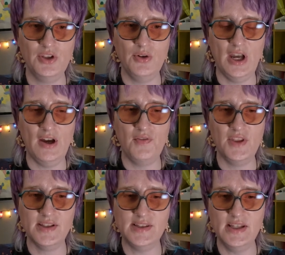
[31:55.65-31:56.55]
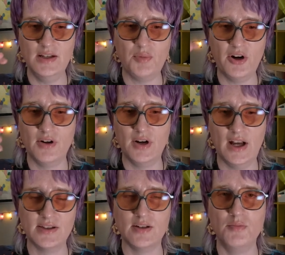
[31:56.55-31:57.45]
you have the seat part
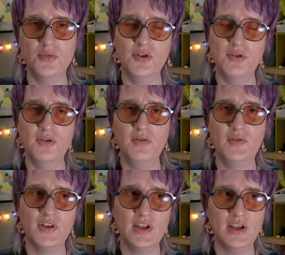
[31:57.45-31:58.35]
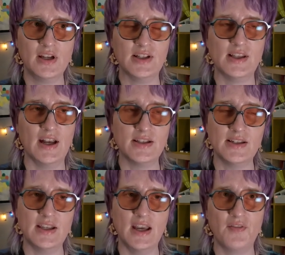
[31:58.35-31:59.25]
has to move because it has
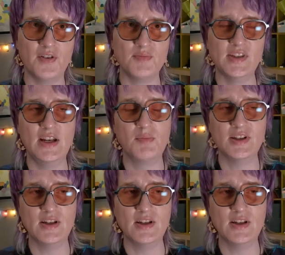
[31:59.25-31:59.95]
to get from sitting